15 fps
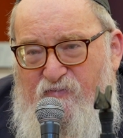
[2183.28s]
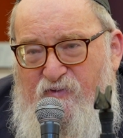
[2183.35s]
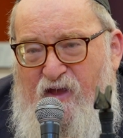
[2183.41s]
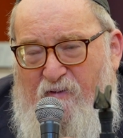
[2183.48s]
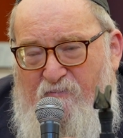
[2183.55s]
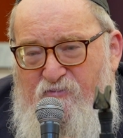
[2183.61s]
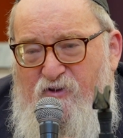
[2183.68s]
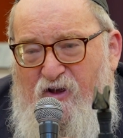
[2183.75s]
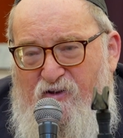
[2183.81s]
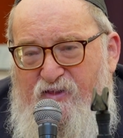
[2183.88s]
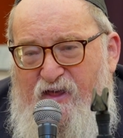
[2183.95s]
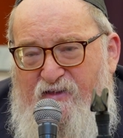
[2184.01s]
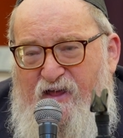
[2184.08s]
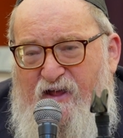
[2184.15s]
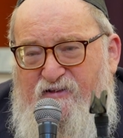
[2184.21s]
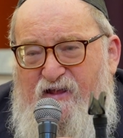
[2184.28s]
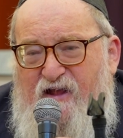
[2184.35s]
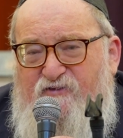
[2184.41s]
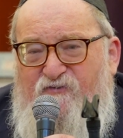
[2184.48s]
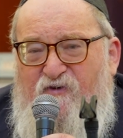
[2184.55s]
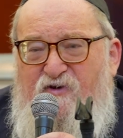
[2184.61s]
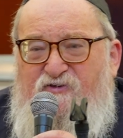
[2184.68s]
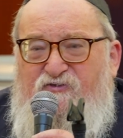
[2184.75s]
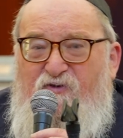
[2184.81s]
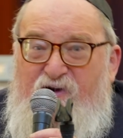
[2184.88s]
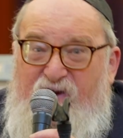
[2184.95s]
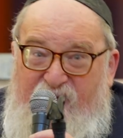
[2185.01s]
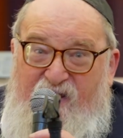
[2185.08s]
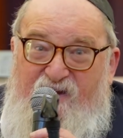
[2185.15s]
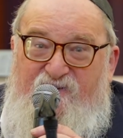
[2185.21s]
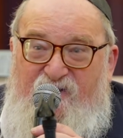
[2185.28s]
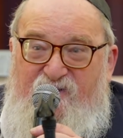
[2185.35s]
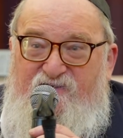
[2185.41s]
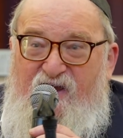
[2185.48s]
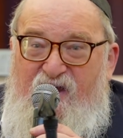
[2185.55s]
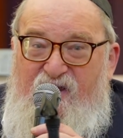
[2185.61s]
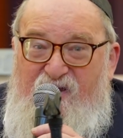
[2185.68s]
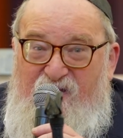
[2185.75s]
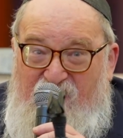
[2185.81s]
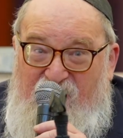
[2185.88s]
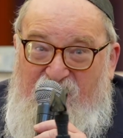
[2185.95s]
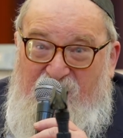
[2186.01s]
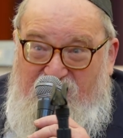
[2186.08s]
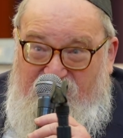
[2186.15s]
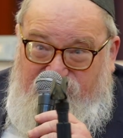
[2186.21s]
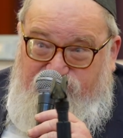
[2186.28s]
Yeah, no, that's very true. And again, as I say, I